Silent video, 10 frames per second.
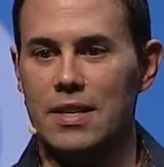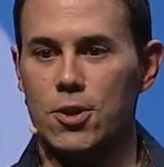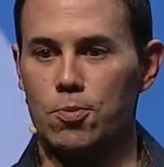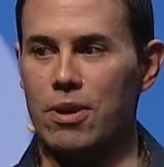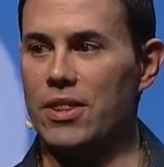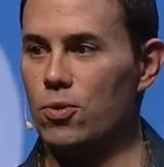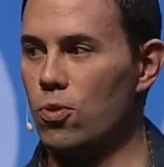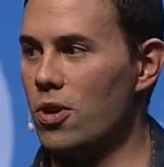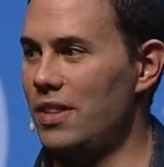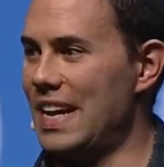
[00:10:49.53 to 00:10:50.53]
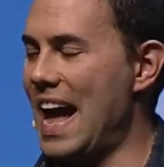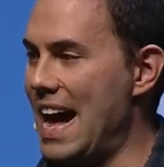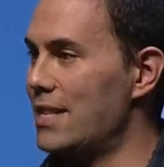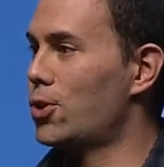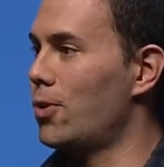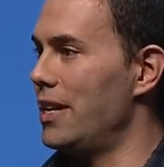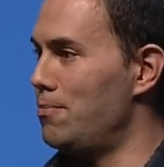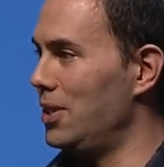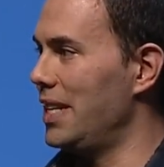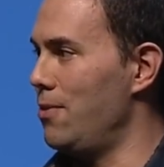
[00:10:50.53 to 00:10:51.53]
spread the word that has
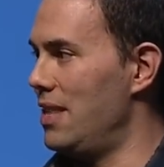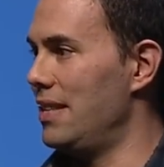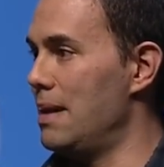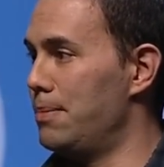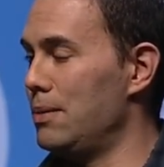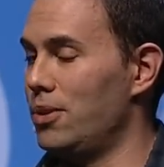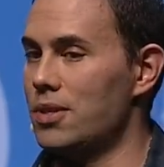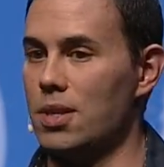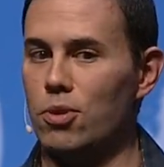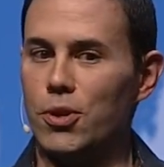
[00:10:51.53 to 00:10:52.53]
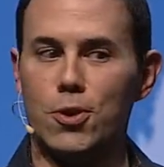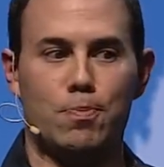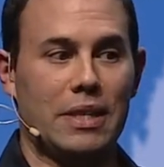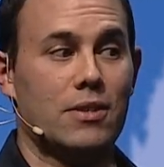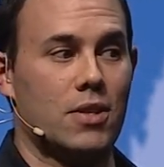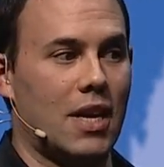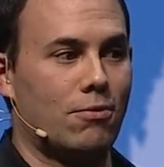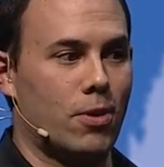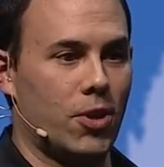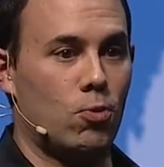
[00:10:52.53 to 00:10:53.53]
credibility within that bubble, someone who's built
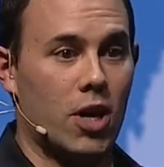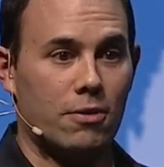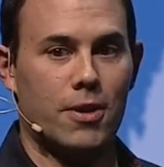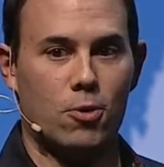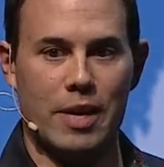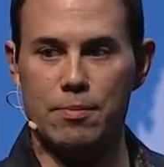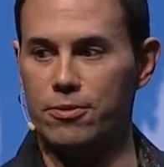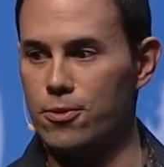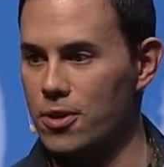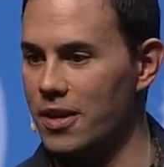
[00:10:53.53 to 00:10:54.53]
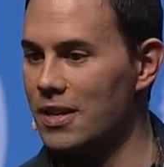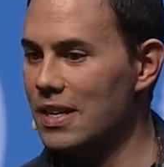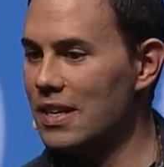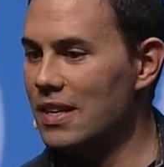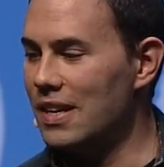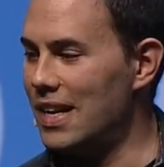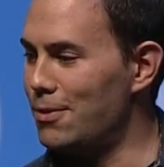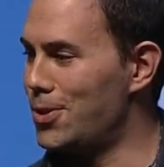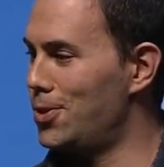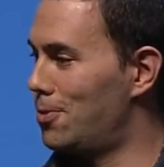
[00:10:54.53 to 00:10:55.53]
software in the waterfall way before, uh,
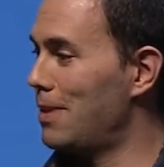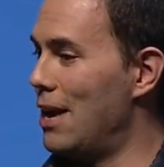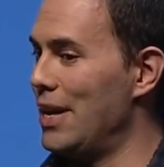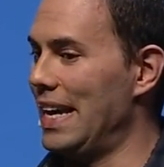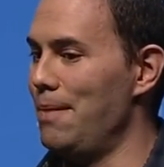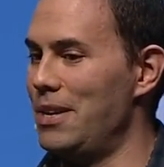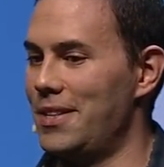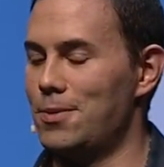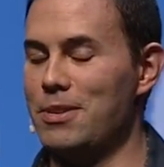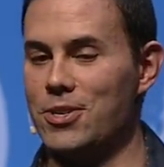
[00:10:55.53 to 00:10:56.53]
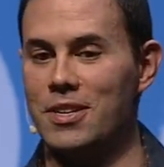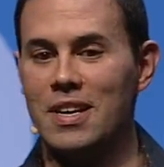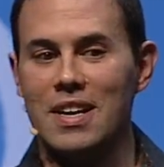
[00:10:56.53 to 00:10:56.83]
which is how I came into this mission,